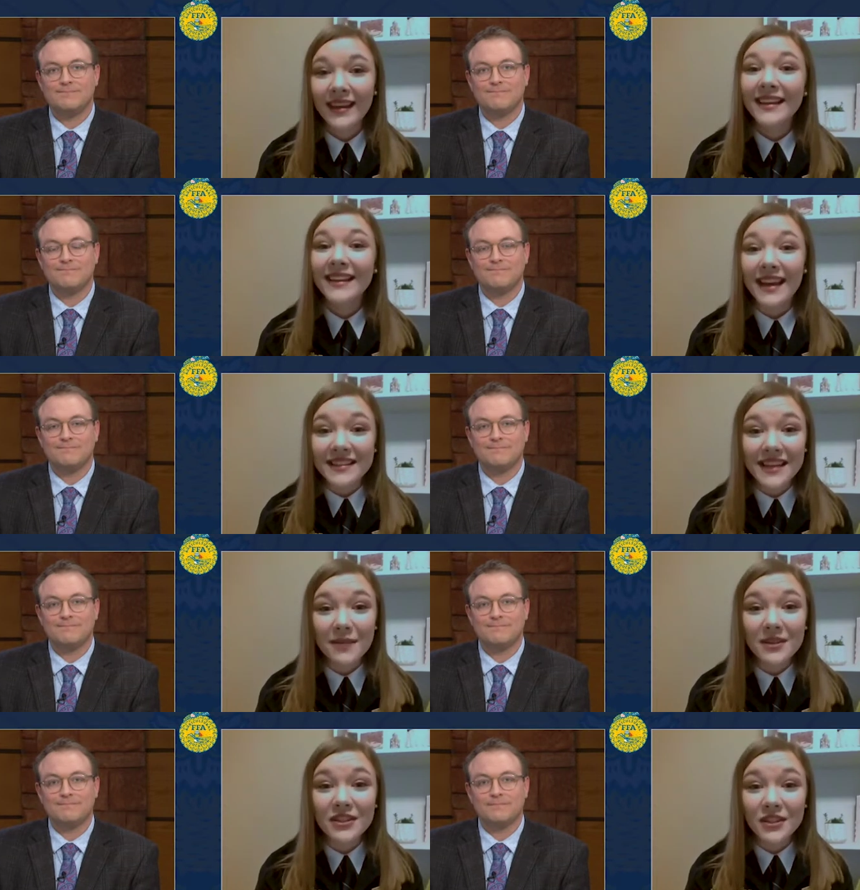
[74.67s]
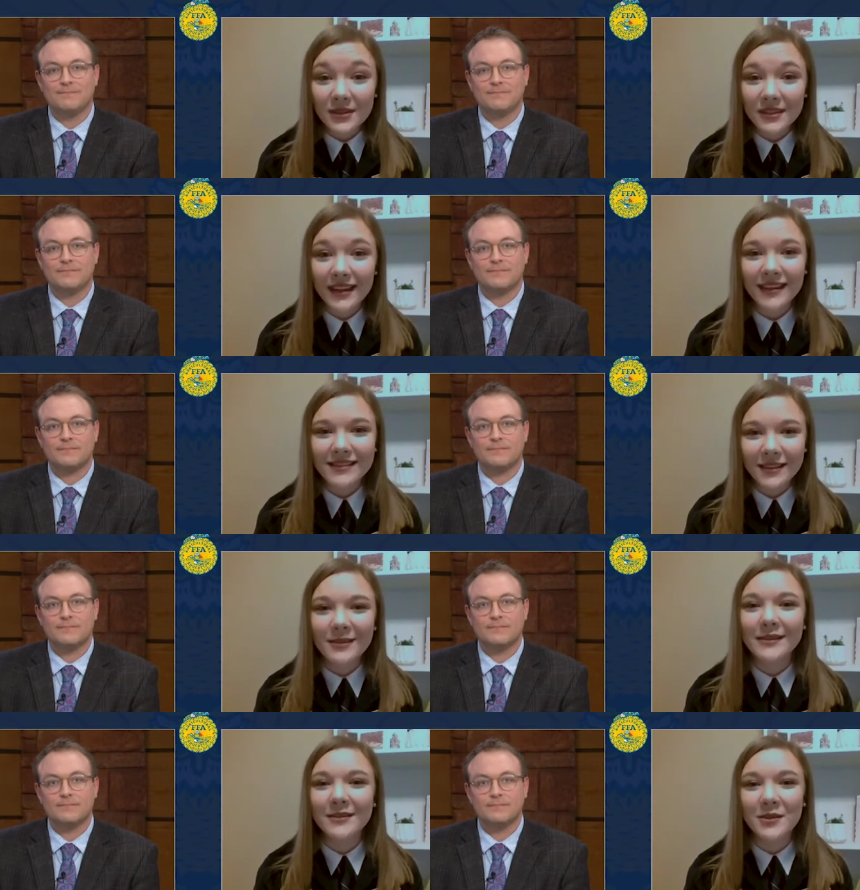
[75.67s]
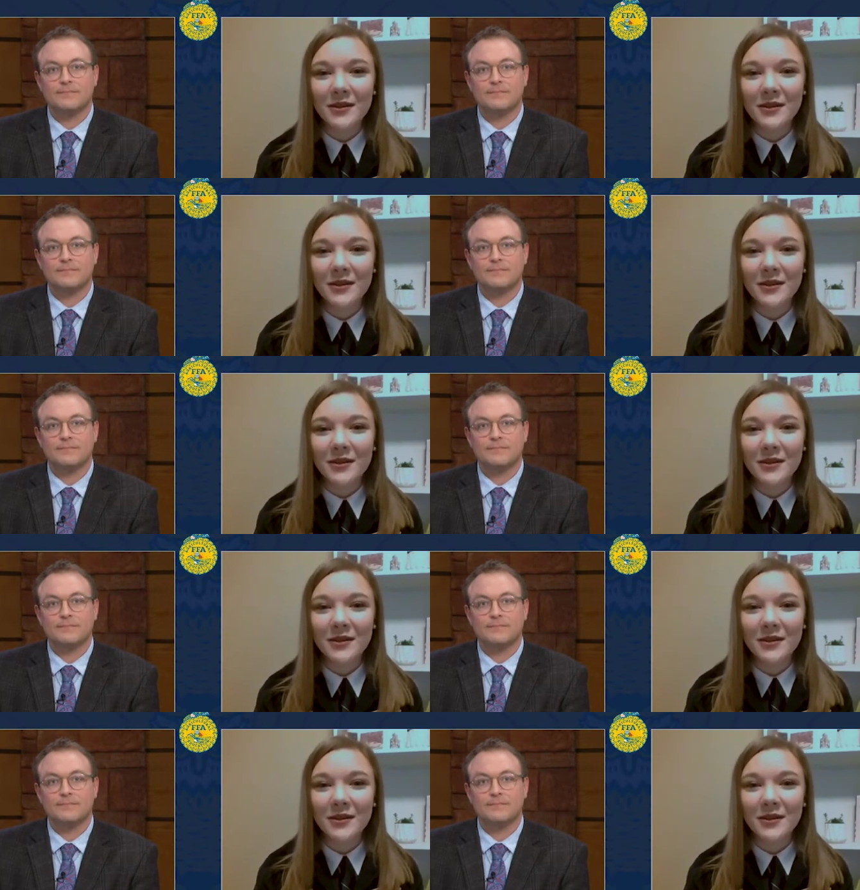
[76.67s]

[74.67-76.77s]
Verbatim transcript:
Speaker 1: Yes, I'm a junior at Southern Illinois